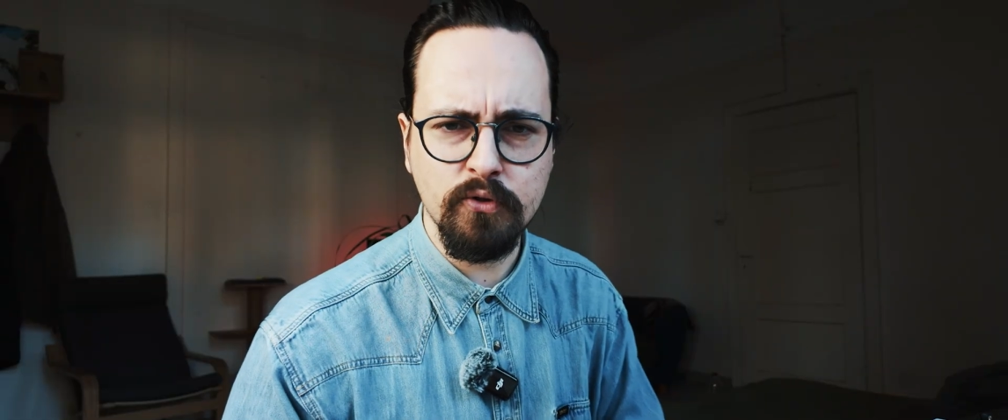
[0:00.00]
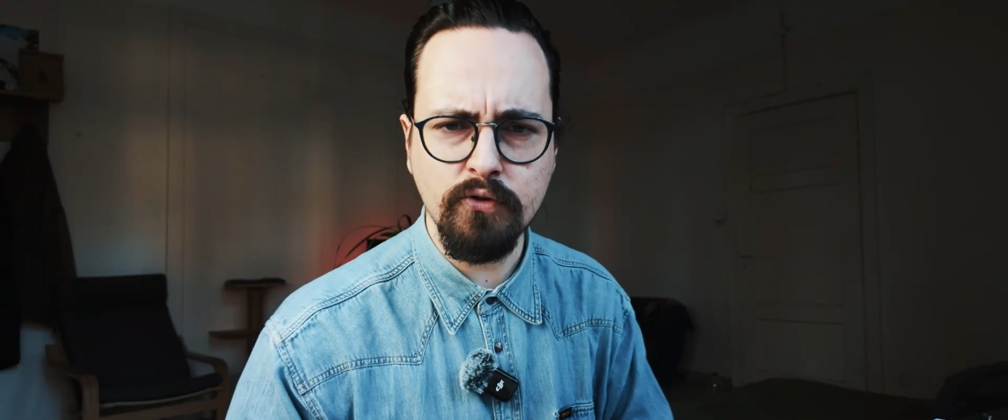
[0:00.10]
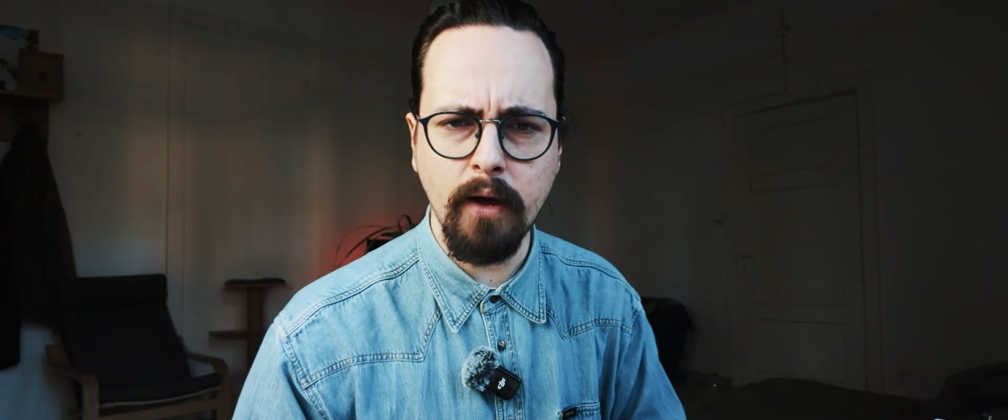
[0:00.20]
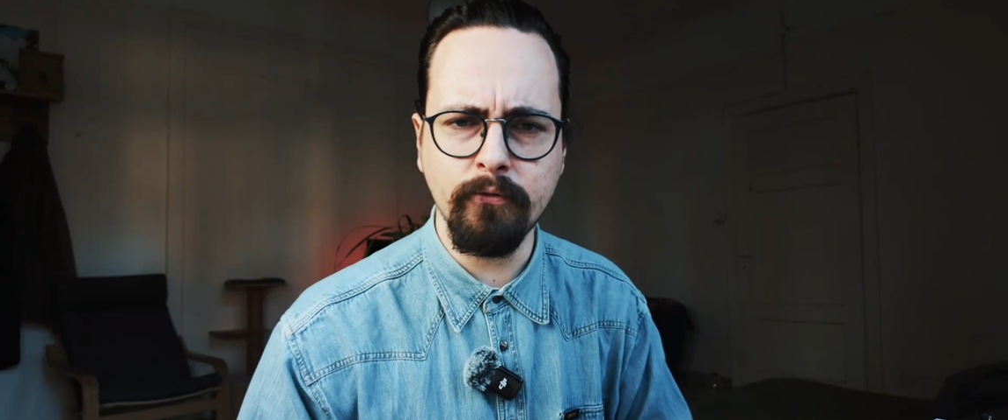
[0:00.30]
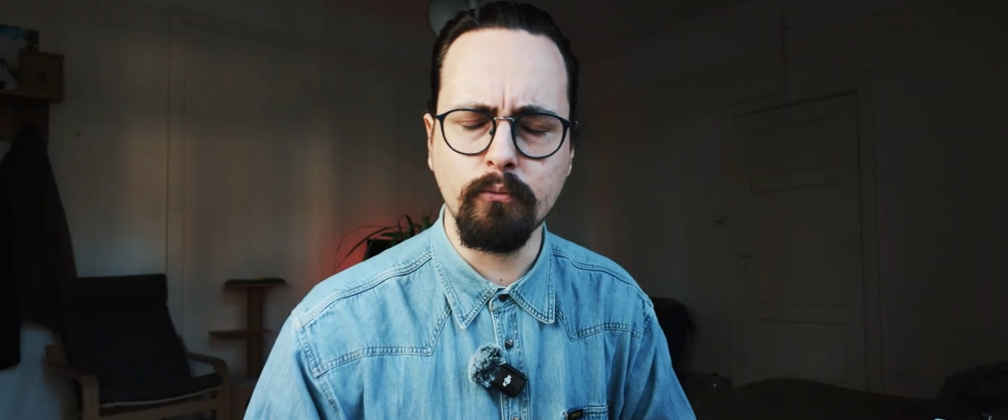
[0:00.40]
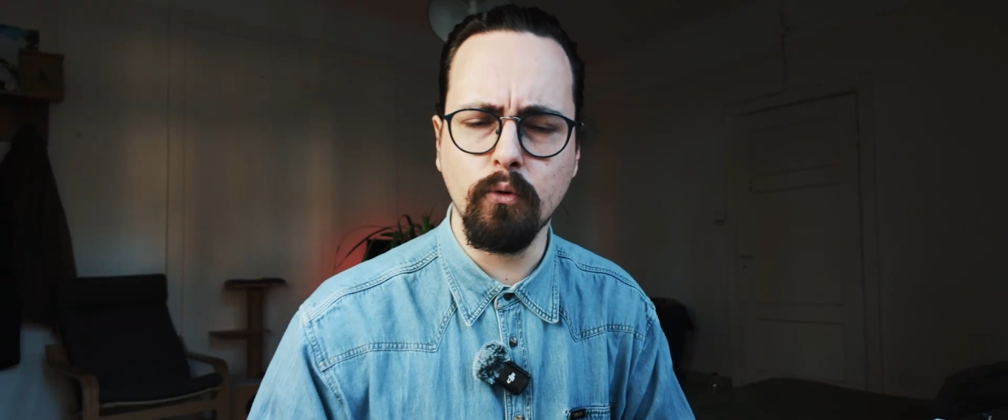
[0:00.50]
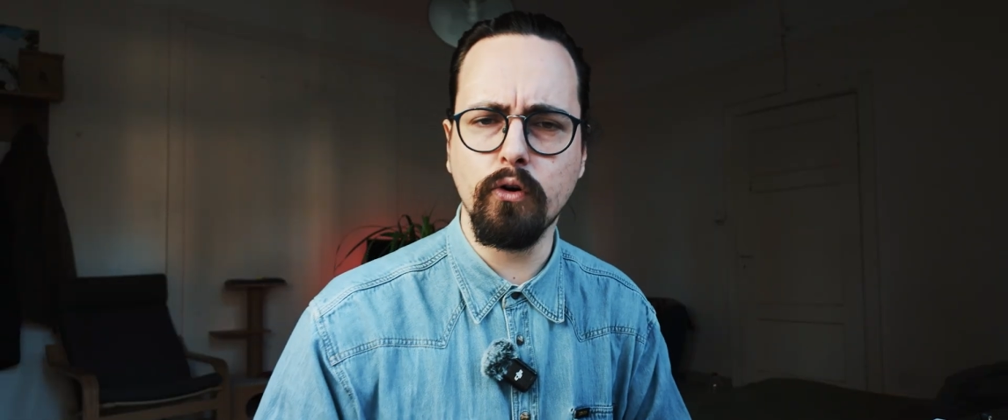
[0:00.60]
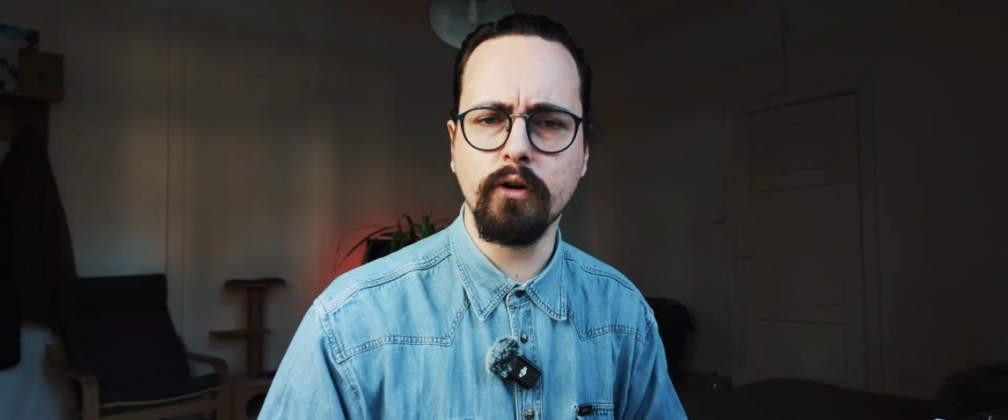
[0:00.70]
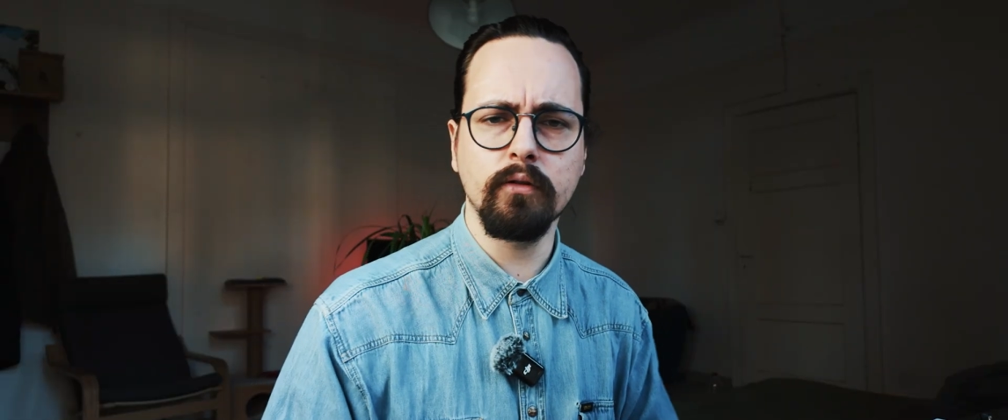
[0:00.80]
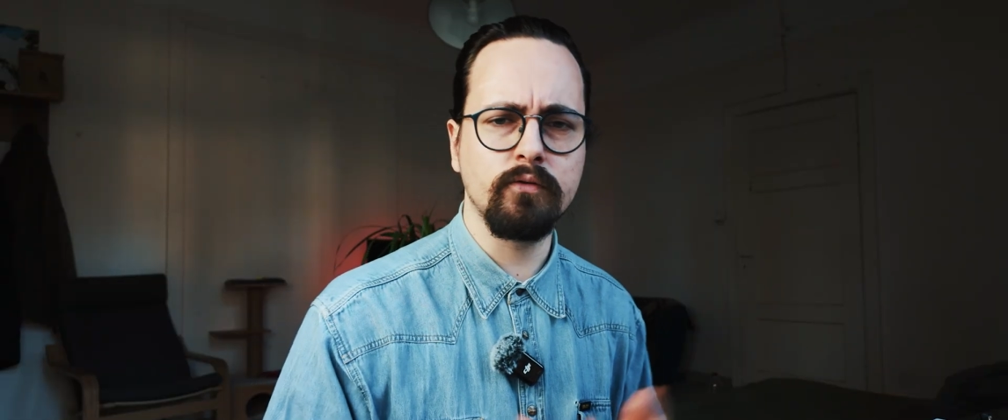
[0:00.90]
subscribe for
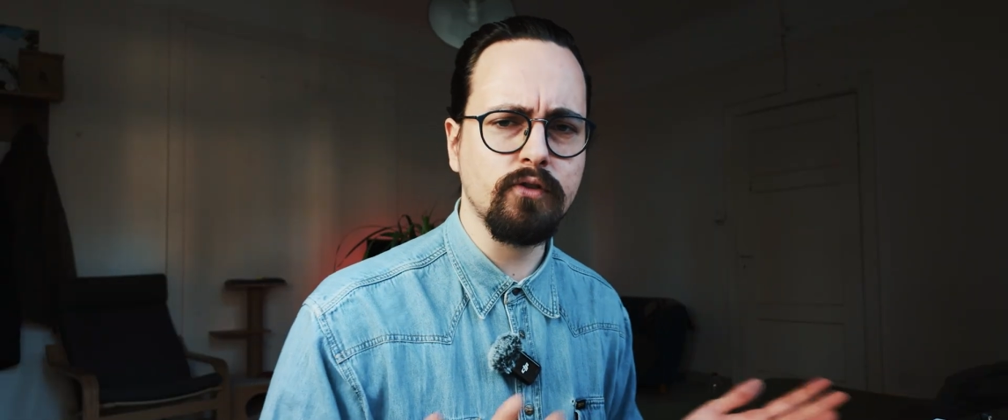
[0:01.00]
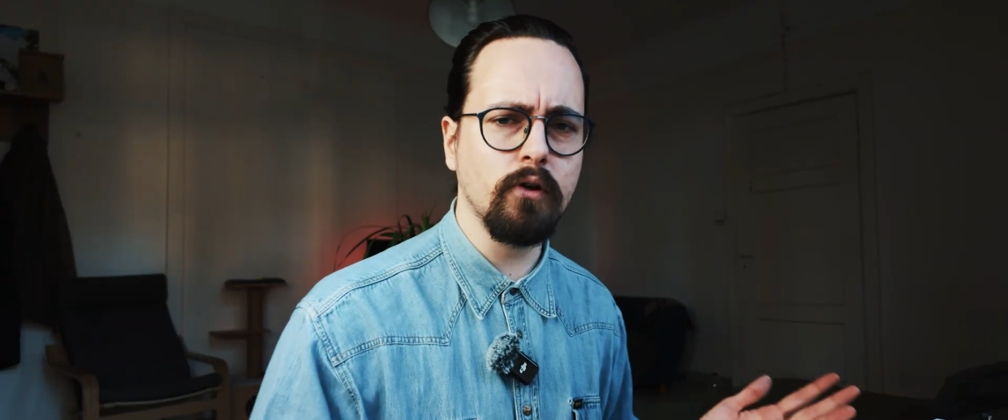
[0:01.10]
more